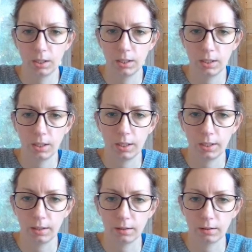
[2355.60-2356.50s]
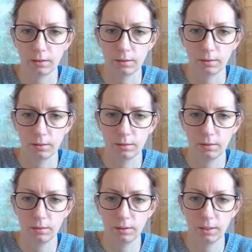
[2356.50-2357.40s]
tile,
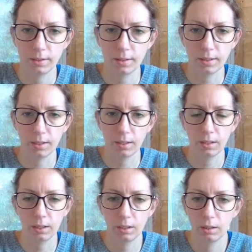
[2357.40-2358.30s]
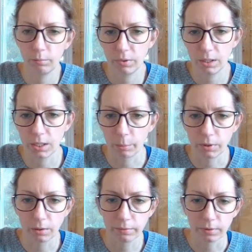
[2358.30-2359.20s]
I want to say
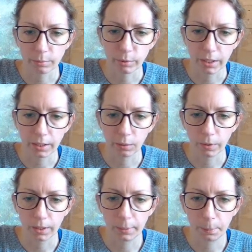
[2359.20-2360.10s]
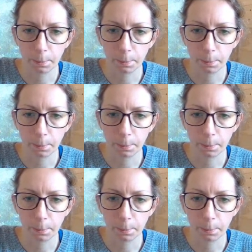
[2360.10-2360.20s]
BW for black and white.